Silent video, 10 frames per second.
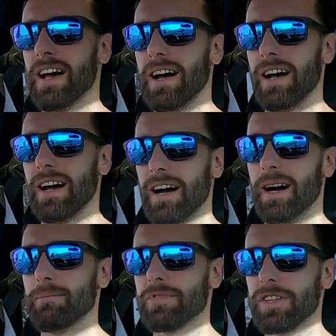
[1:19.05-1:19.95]

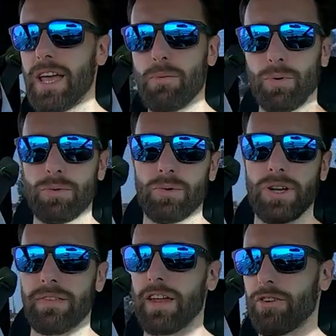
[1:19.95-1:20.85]
Um, so yeah, we'll, we'll
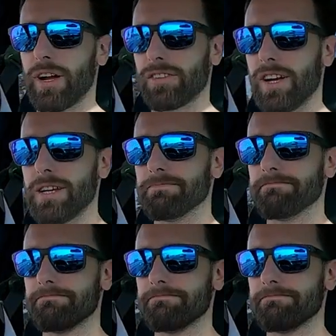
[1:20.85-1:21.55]
give that a crack today.